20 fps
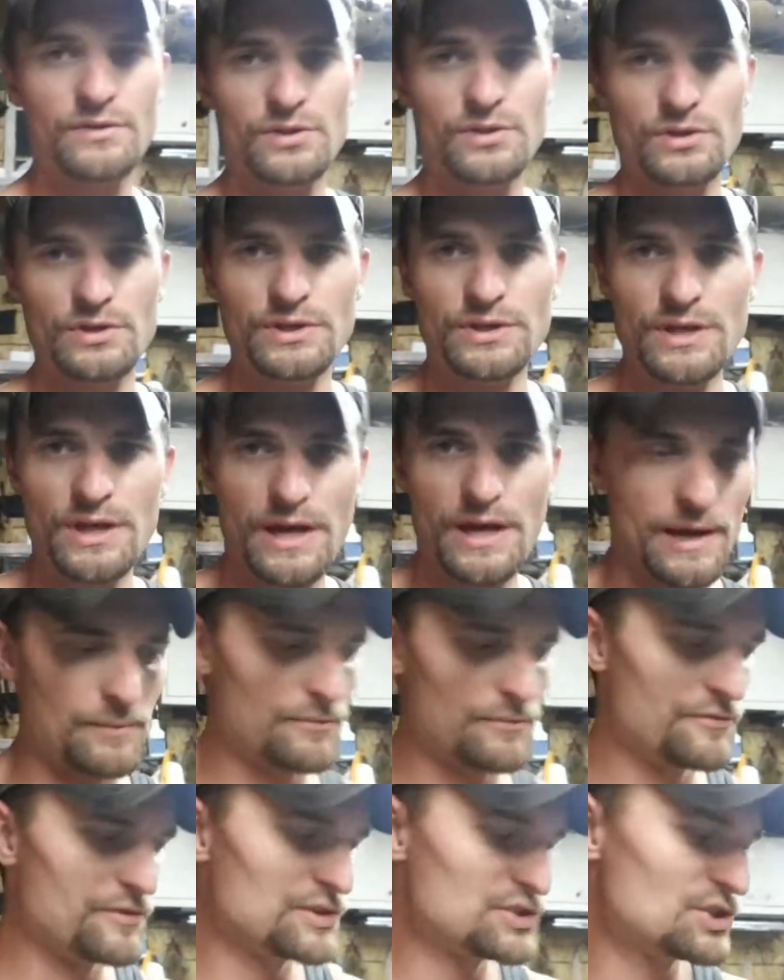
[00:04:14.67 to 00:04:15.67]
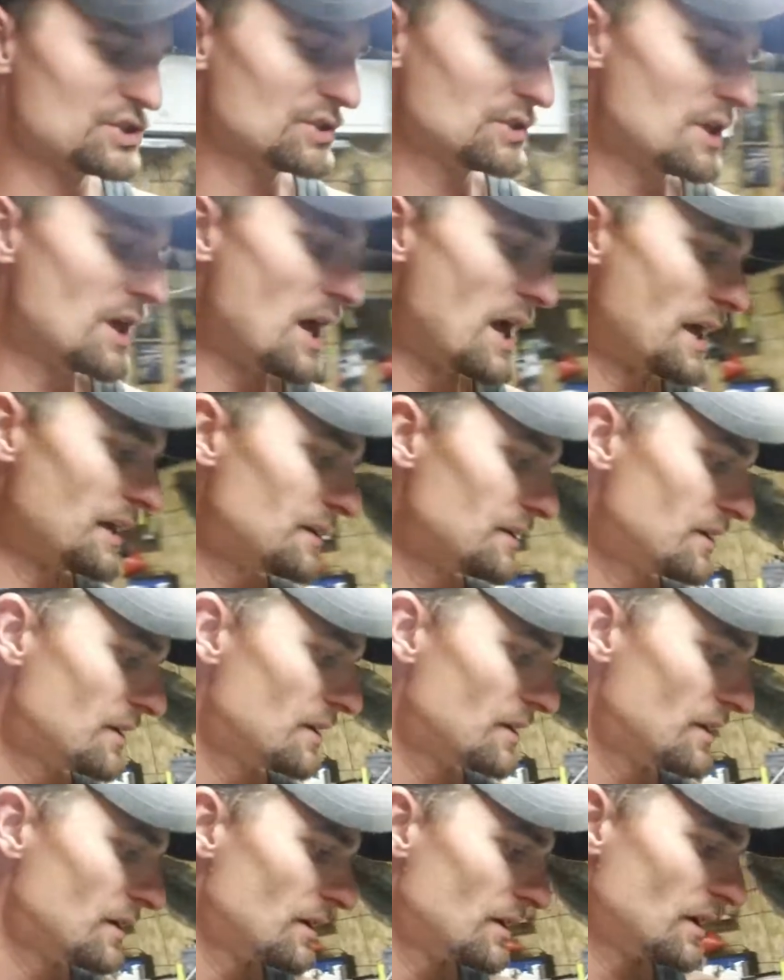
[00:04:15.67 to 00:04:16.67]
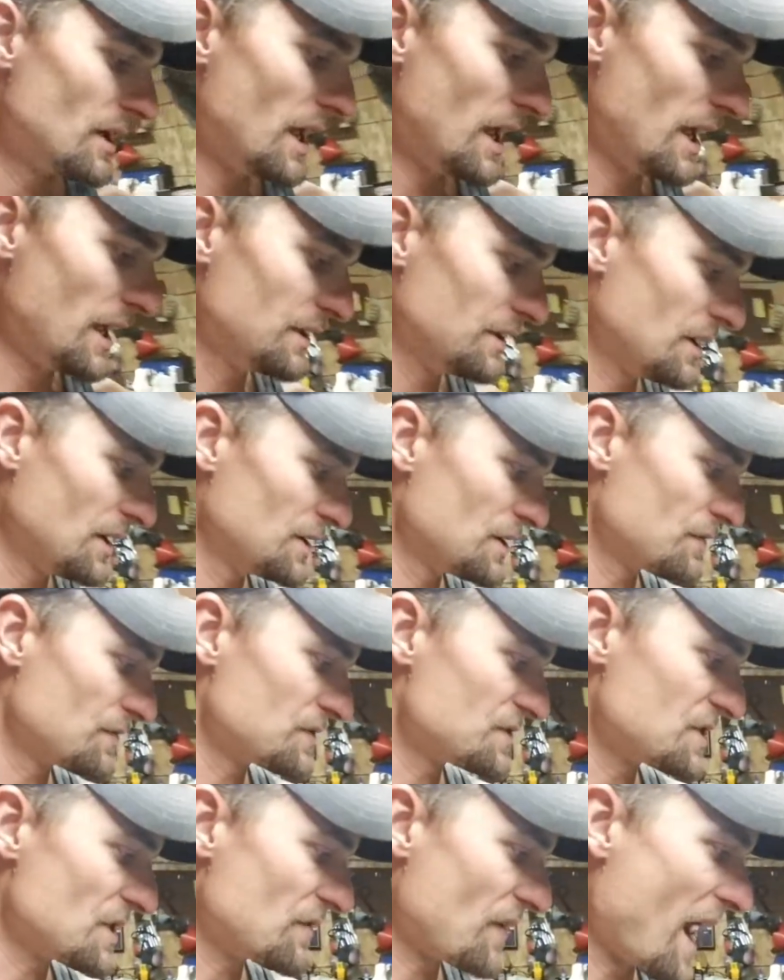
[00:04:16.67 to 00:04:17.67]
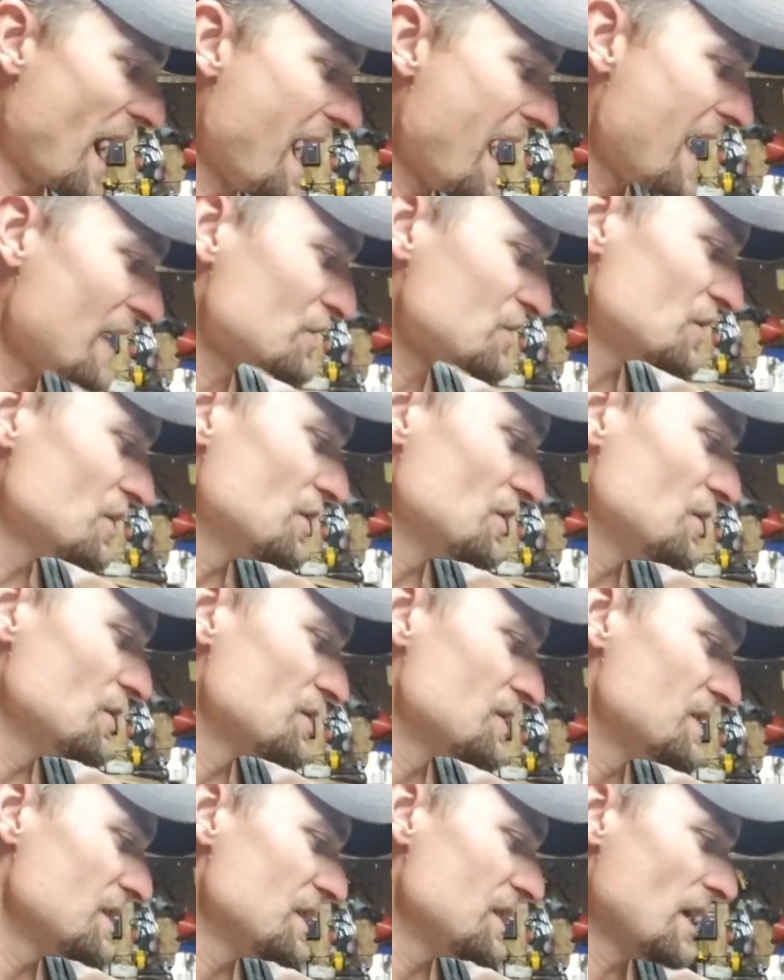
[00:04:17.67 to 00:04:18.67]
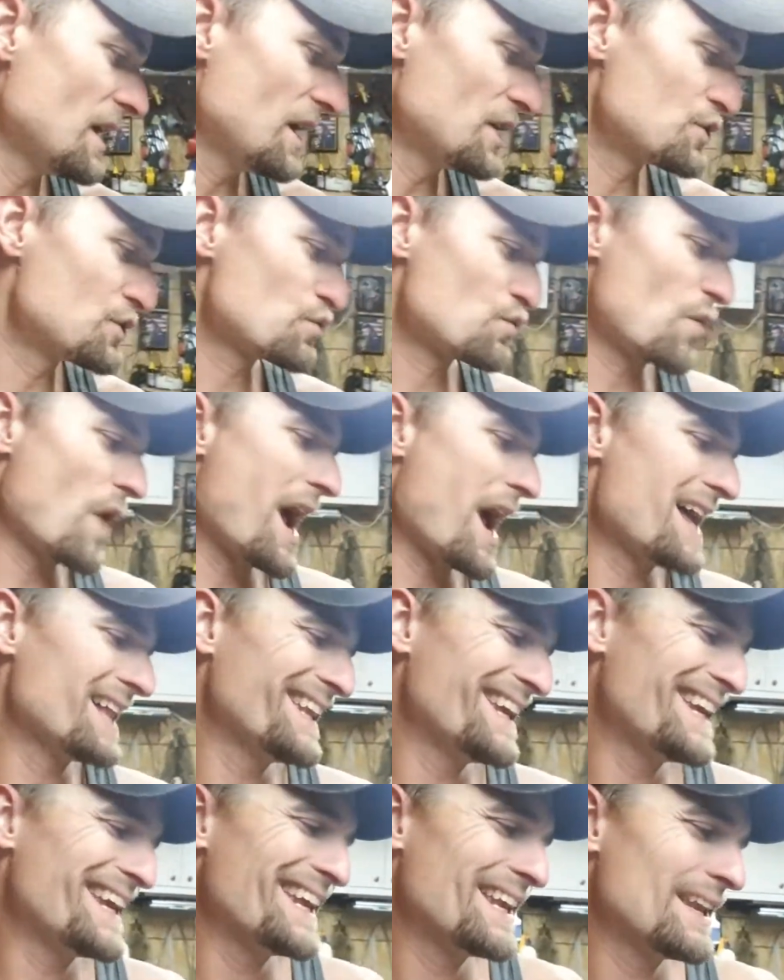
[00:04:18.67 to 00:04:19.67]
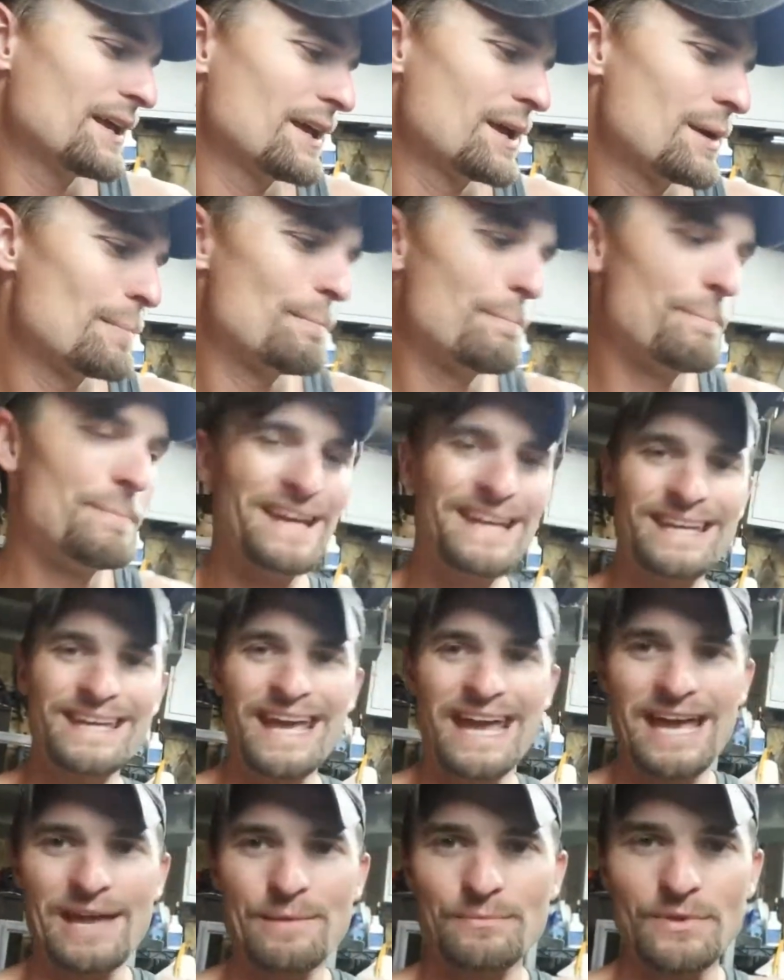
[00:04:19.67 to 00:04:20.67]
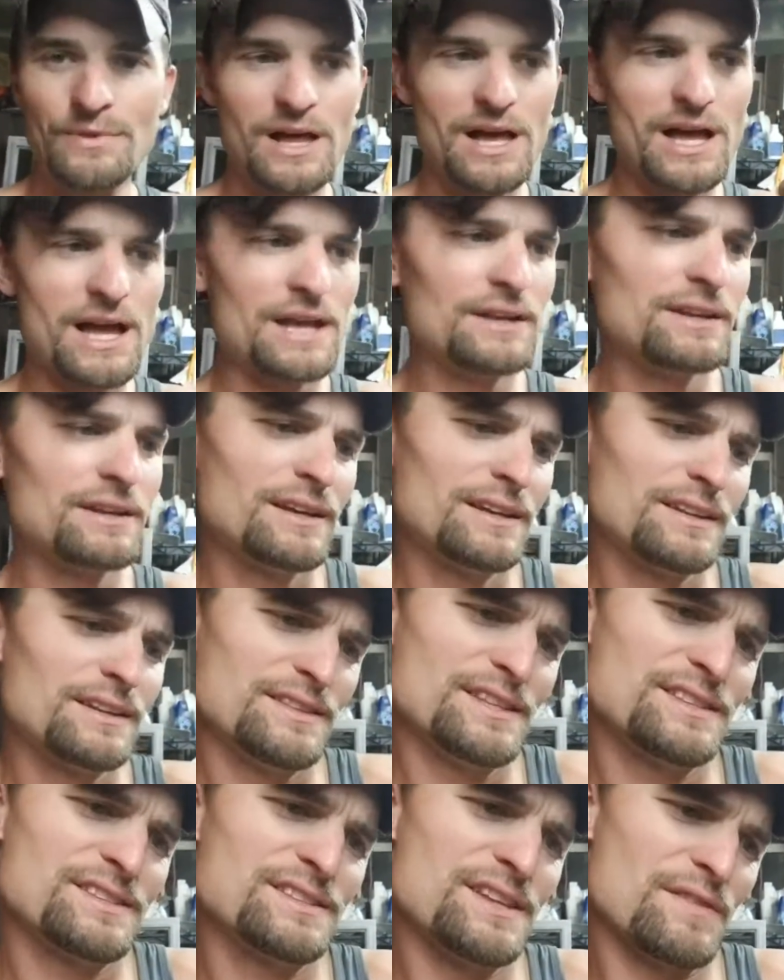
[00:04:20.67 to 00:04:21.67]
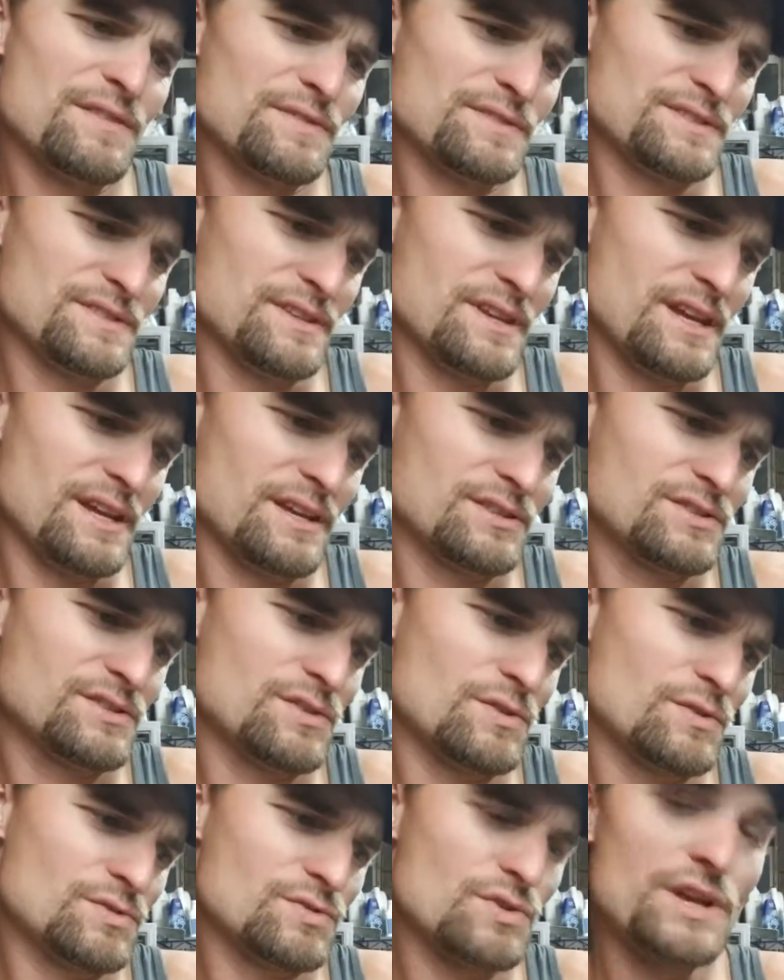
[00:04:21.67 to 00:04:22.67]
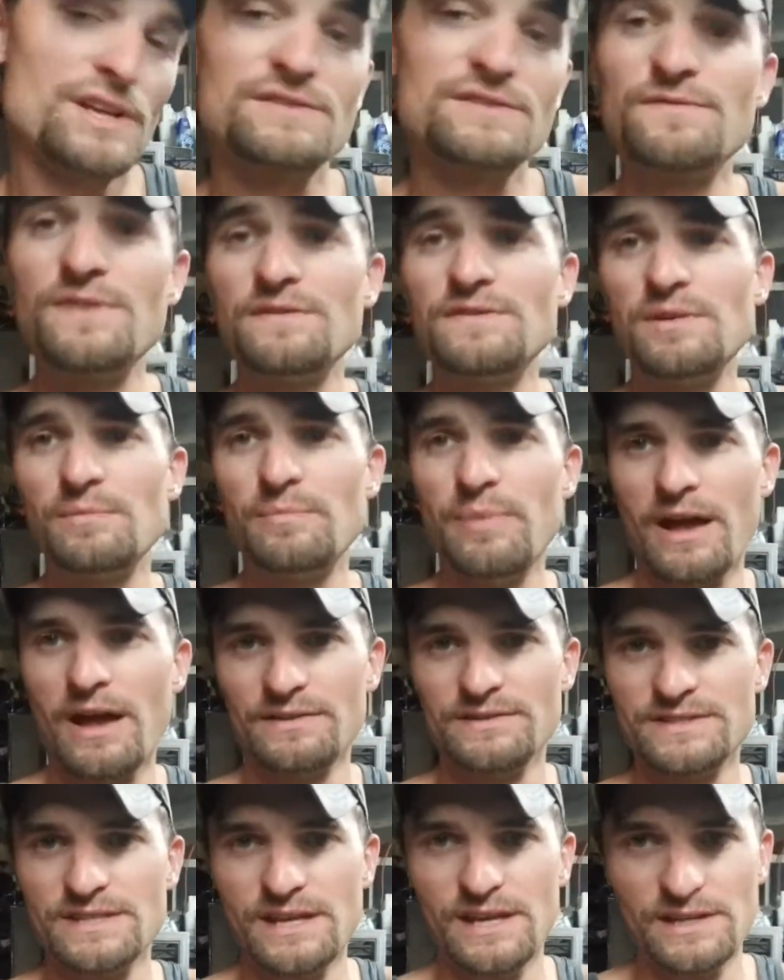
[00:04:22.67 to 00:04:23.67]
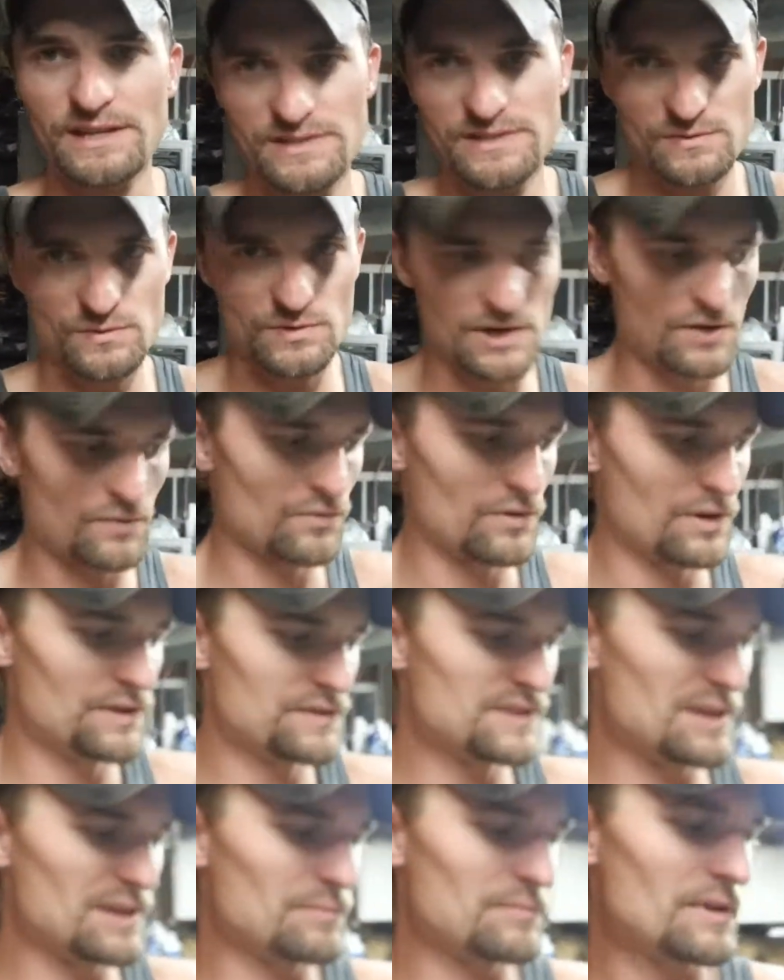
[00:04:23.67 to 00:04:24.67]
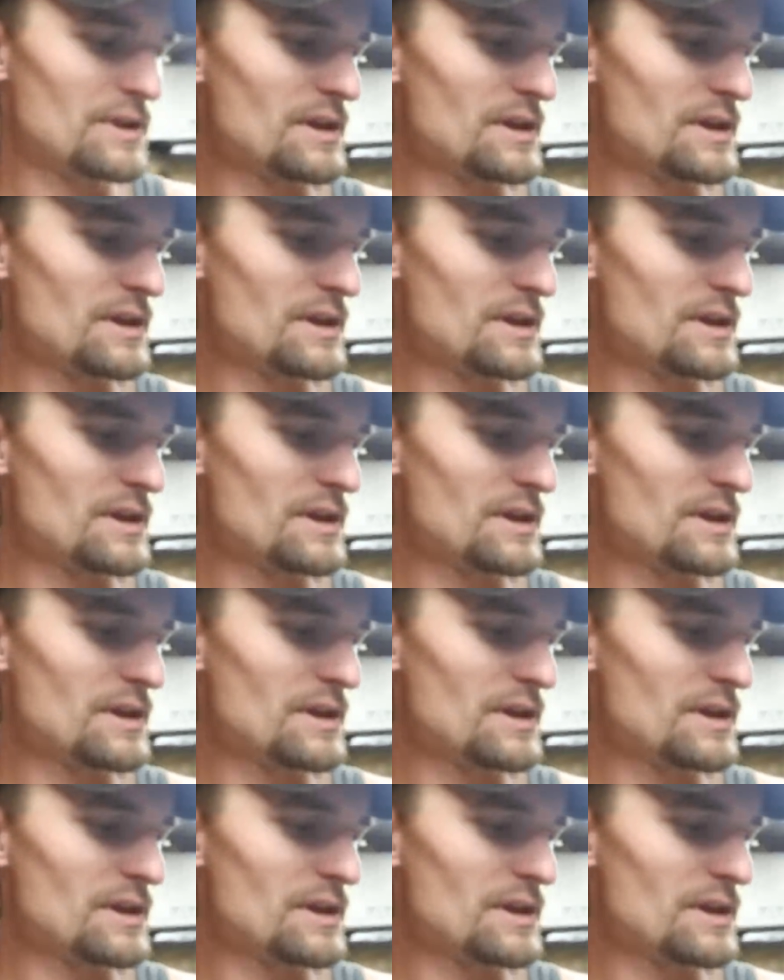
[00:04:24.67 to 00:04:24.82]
a good fishing line and different stuff. I actually use the Trilene big game line. This stuff is like so strong. It's 50-pound test is what I run. It's like